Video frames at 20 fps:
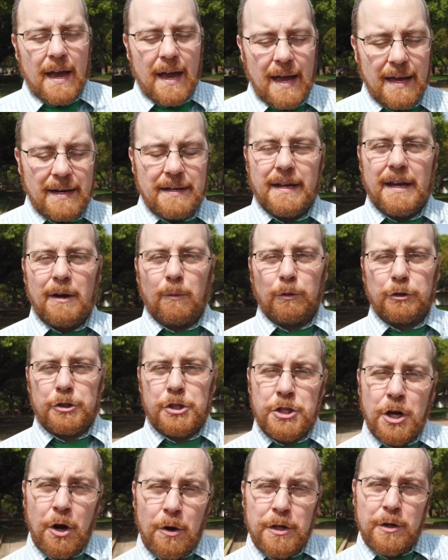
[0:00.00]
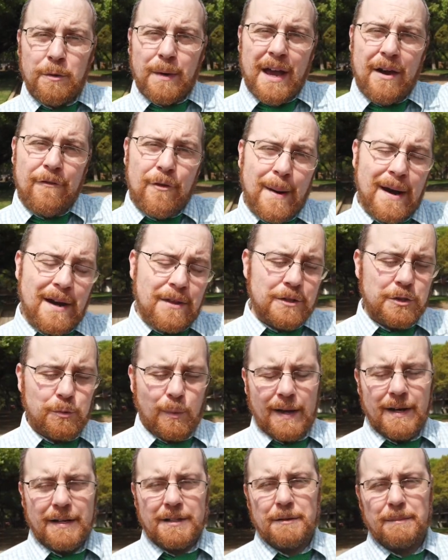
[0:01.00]
and it will show you everybody that's
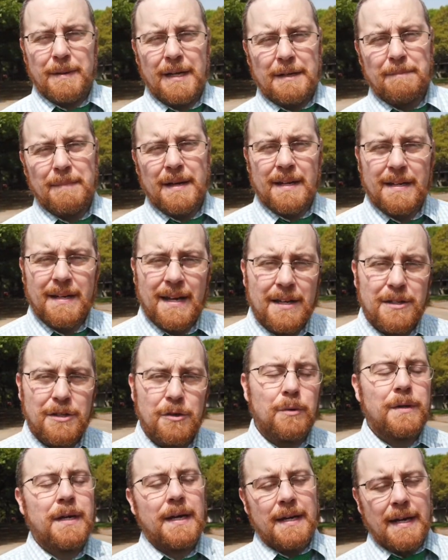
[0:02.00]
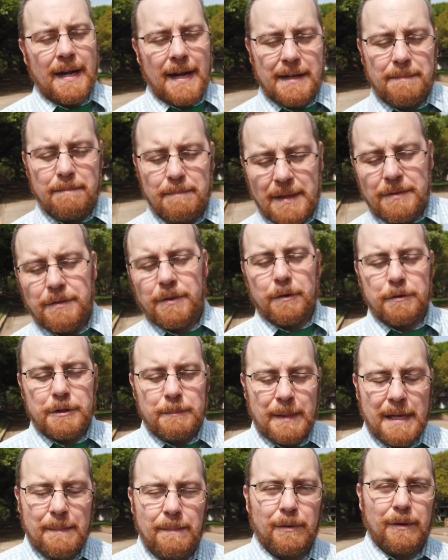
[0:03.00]
waiting to be admitted, and you can admit those
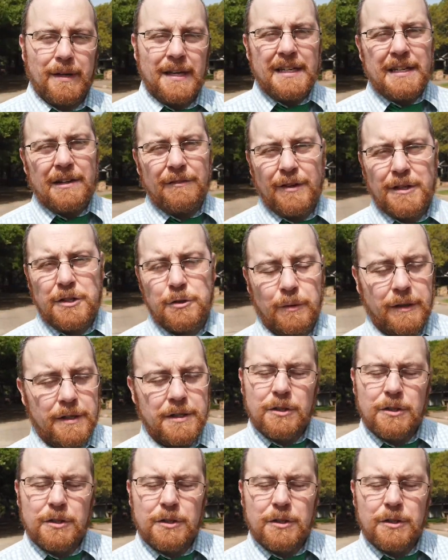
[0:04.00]
people individually.